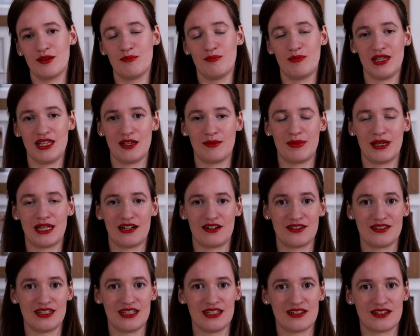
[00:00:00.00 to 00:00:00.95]
be a better
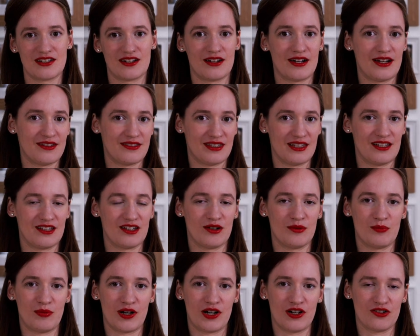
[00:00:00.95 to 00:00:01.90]
teacher? I think a
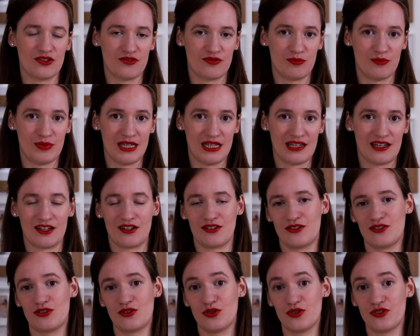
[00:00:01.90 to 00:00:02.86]
part of being a
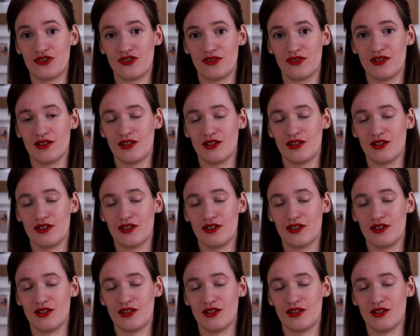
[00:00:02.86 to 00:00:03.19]
good,